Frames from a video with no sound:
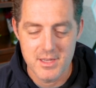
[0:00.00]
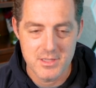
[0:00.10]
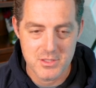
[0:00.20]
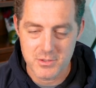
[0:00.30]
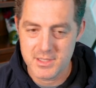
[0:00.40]

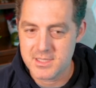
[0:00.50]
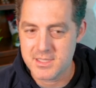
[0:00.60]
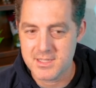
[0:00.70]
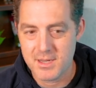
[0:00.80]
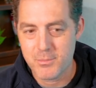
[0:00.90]
So in this
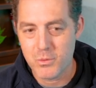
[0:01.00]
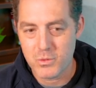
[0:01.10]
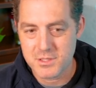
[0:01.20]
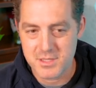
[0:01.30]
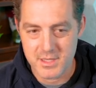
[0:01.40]
example,
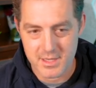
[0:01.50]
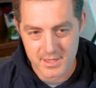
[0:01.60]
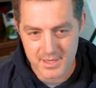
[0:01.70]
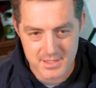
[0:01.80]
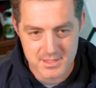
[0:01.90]
we're seeing
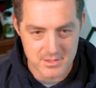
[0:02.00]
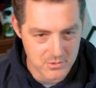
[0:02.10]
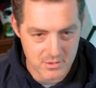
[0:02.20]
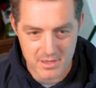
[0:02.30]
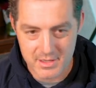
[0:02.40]
a nice
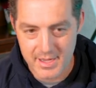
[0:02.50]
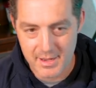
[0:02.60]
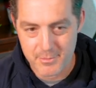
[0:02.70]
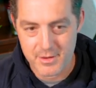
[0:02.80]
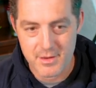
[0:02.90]
little log
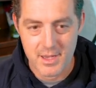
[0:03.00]
cabin